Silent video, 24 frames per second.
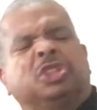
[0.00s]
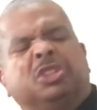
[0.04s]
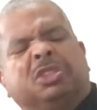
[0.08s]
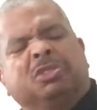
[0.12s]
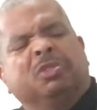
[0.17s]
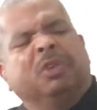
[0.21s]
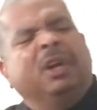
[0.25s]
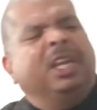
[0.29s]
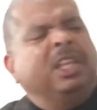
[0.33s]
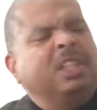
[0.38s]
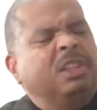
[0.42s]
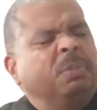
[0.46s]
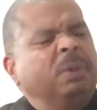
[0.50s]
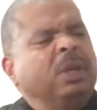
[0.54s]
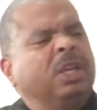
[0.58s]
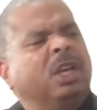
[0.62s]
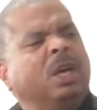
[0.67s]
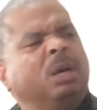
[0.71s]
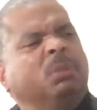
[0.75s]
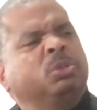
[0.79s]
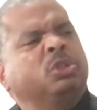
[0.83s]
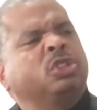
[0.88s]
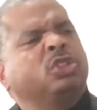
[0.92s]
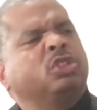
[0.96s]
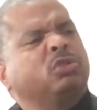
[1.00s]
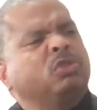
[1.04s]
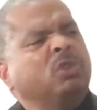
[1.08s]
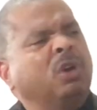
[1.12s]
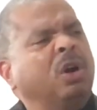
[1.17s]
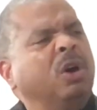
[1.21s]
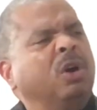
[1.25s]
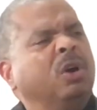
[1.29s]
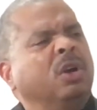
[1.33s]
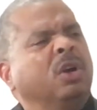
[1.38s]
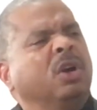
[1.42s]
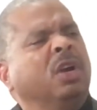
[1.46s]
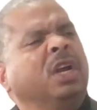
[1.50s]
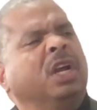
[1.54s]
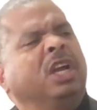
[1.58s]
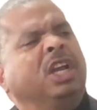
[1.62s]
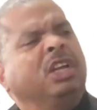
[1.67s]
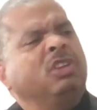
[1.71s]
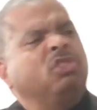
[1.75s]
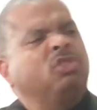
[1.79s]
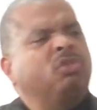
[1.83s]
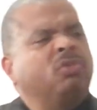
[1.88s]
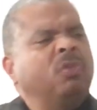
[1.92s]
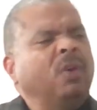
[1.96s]
strength becomes stronger
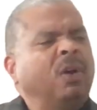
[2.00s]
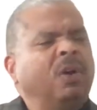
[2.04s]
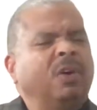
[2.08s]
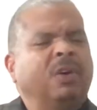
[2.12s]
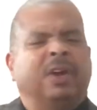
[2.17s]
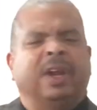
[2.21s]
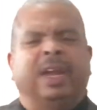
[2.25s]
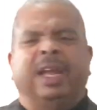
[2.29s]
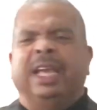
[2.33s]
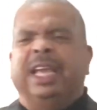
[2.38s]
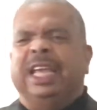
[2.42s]
and stronger.